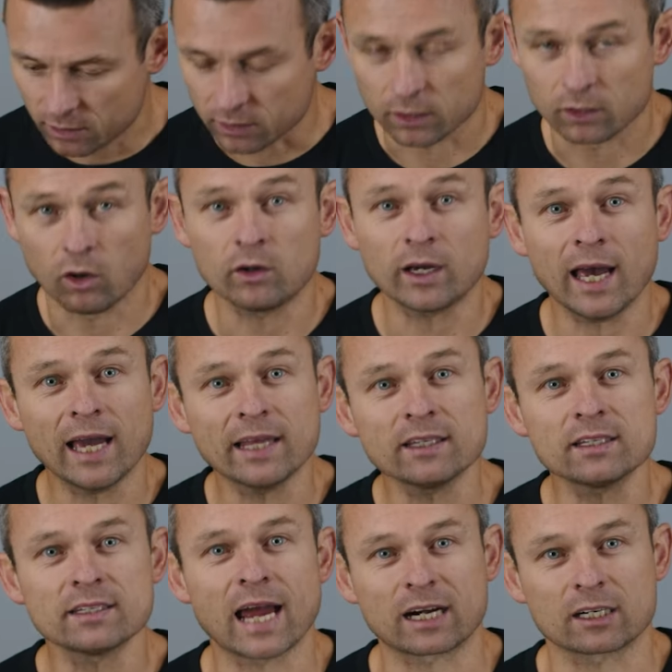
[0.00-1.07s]
the longer and
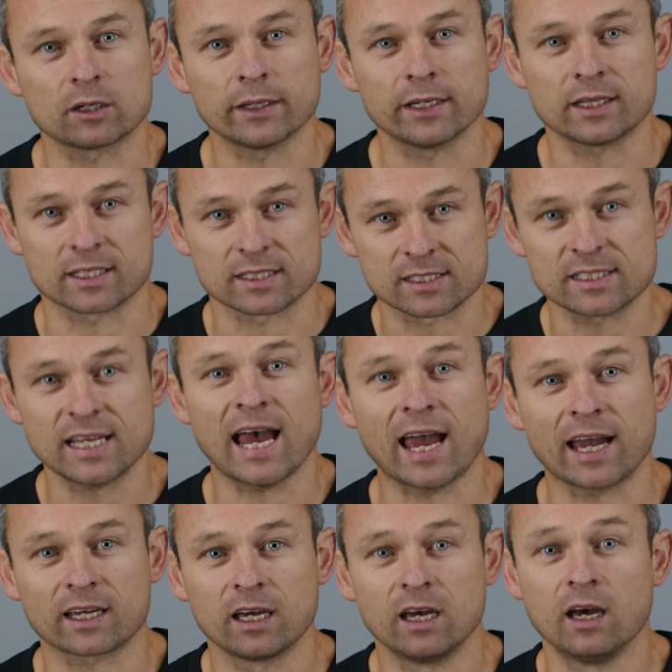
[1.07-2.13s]
the narrower the
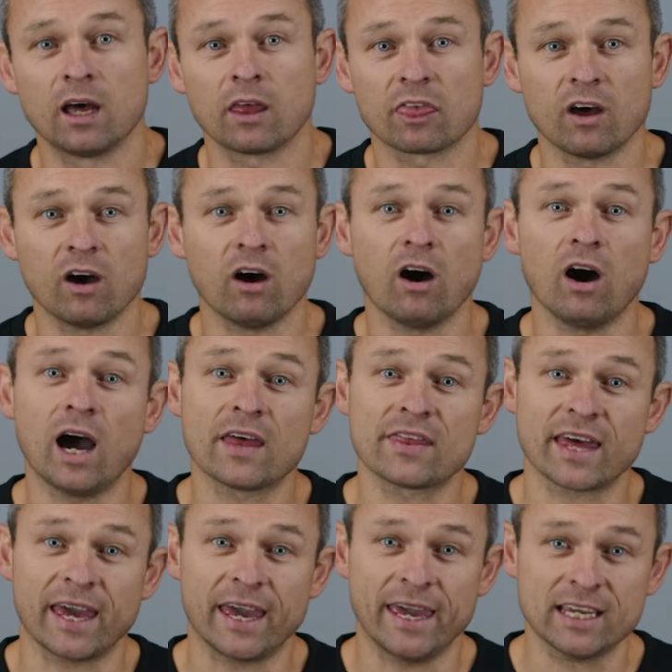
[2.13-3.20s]
stack, the higher
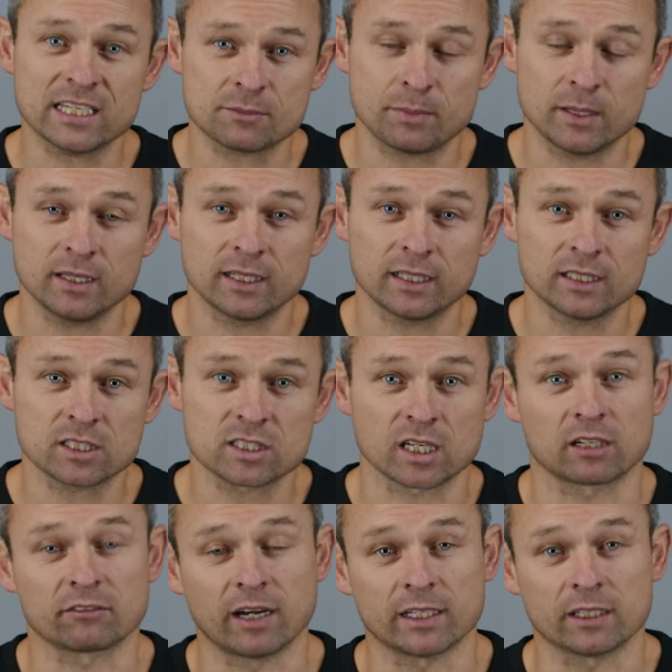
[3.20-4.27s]
the airspeed that is
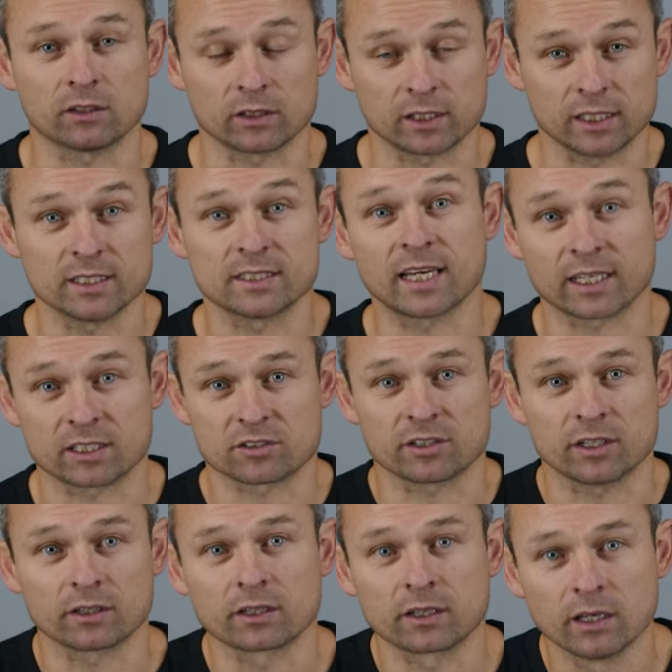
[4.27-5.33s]
generated on the intake
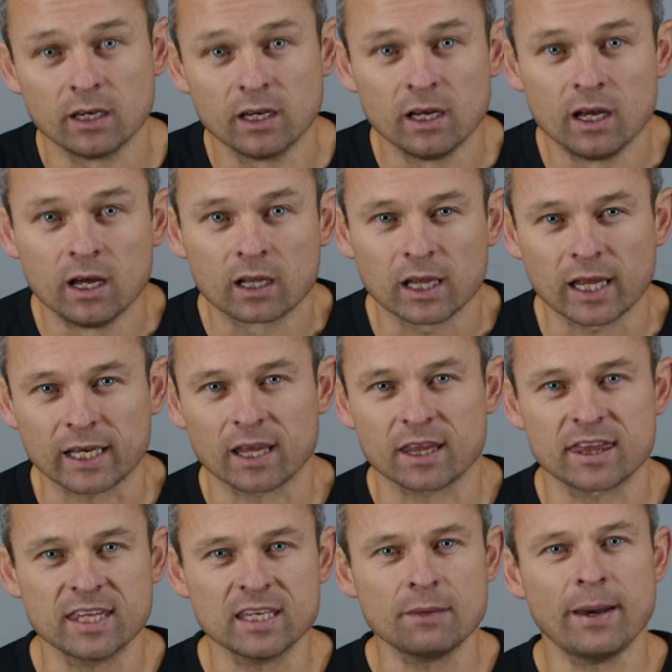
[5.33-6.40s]
stroke. Like,
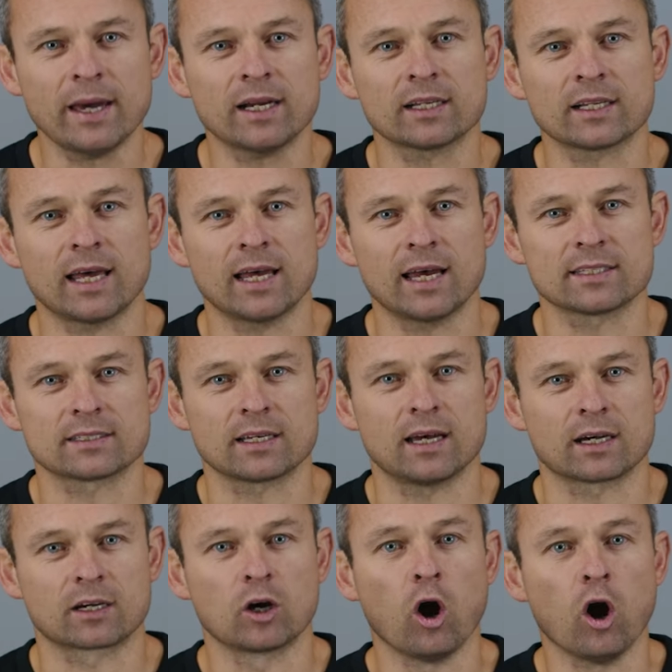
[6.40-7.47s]
think about it as
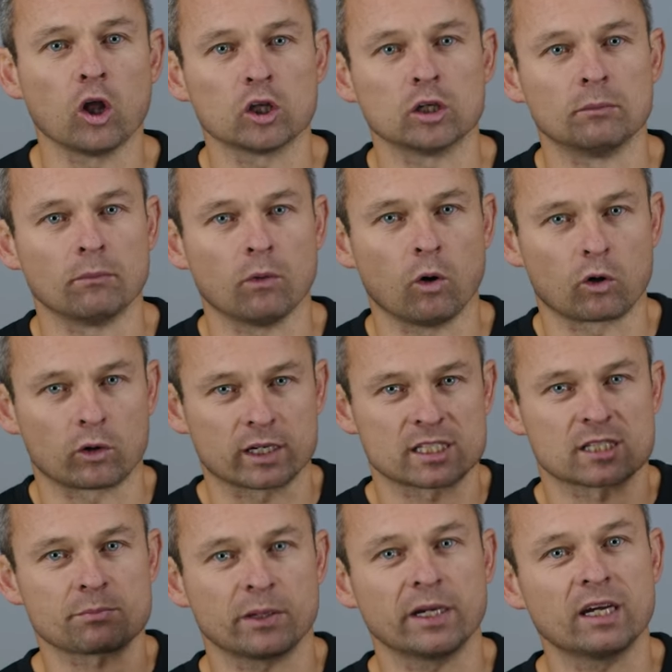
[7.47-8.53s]
a column or a
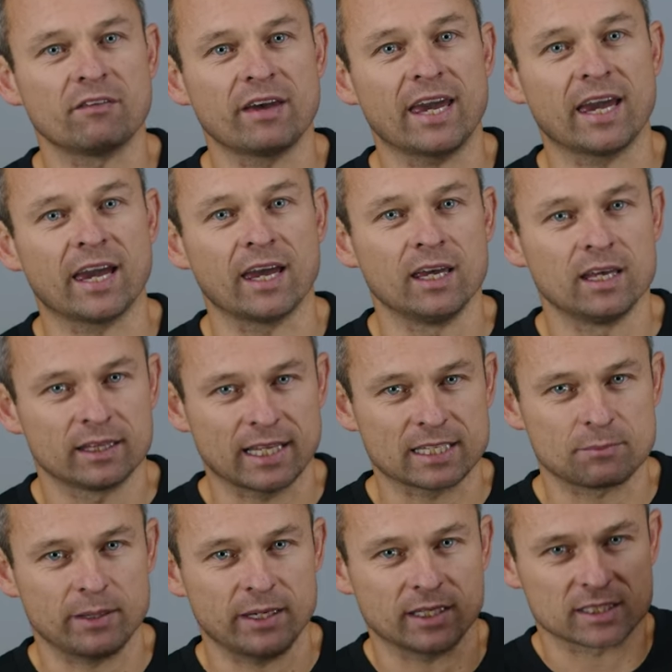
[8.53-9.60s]
spring of air
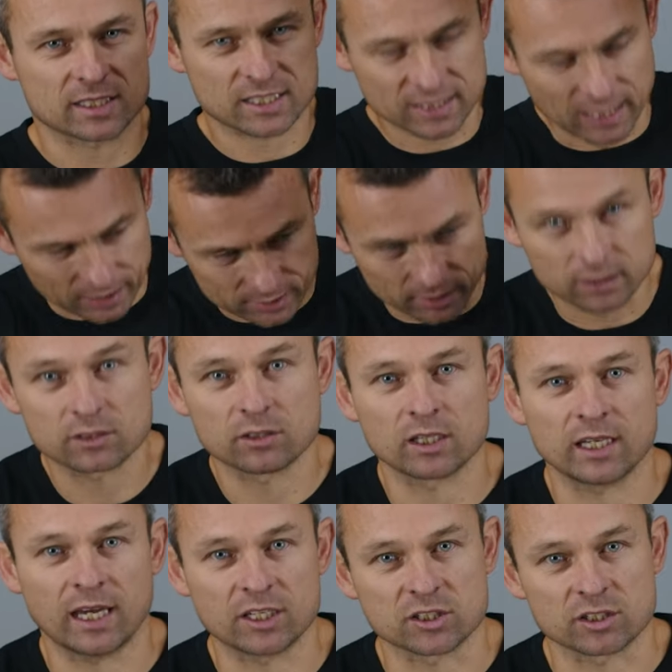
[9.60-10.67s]
that's being sucked into
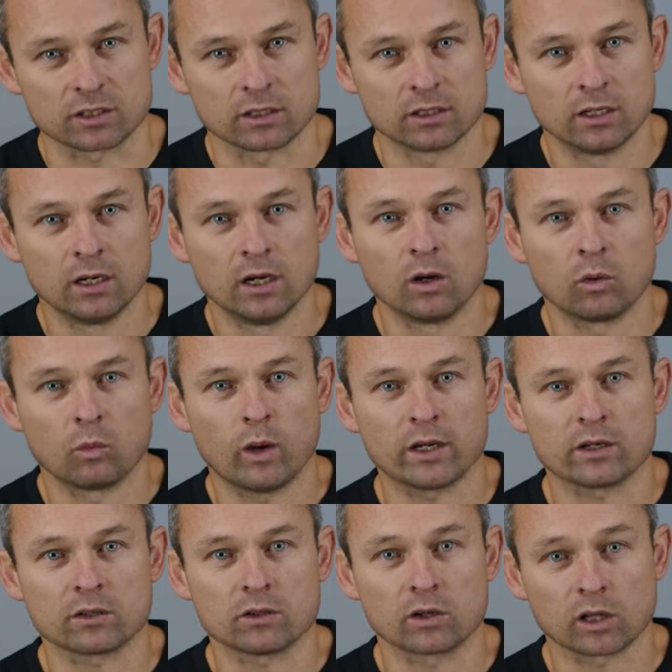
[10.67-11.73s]
the engine.
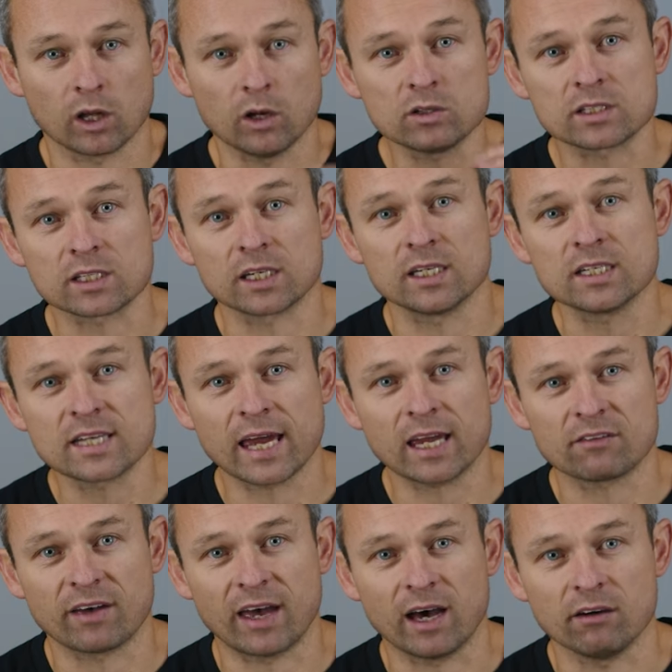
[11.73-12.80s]
When you close the
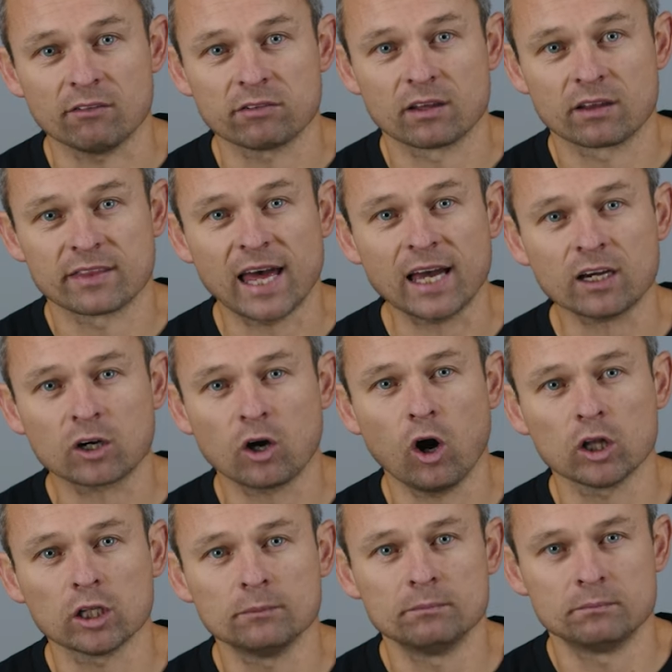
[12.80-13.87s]
intake valve, that
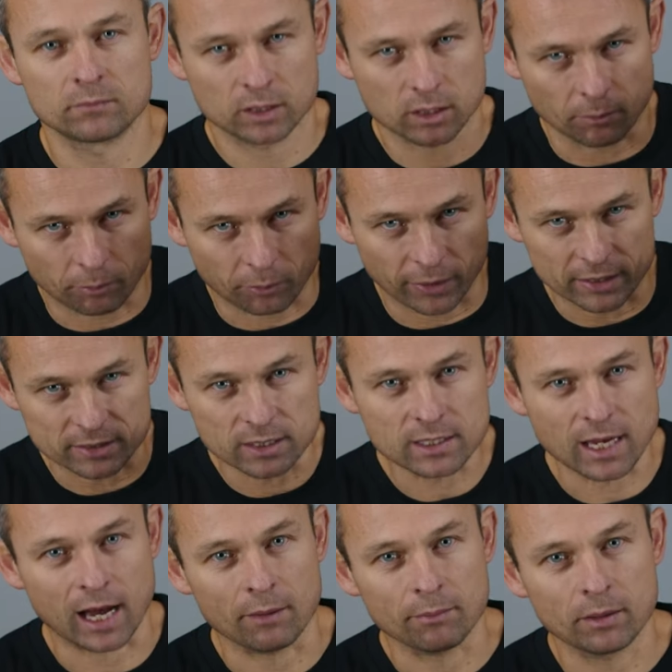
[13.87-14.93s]
column compresses
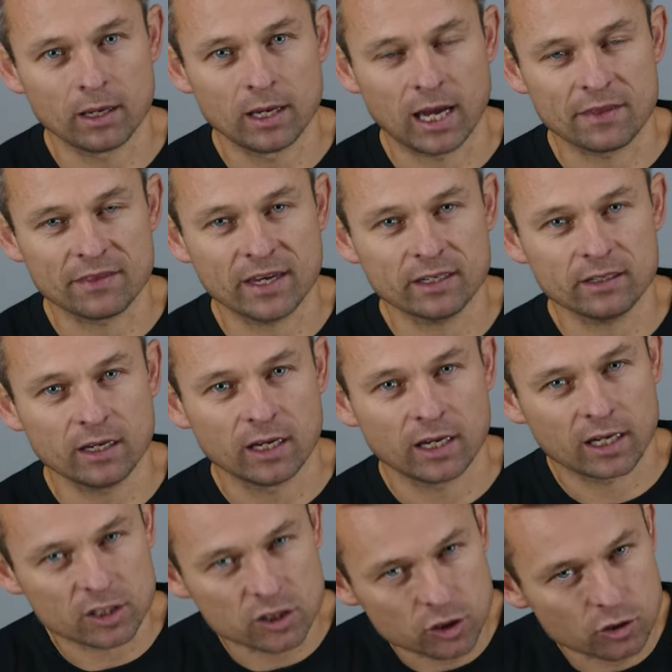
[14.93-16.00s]
up and then
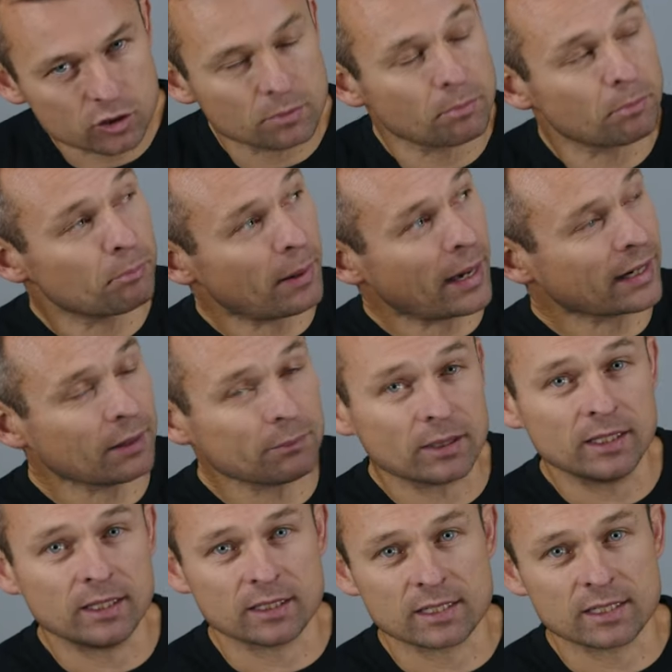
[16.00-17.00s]
it shoots back up the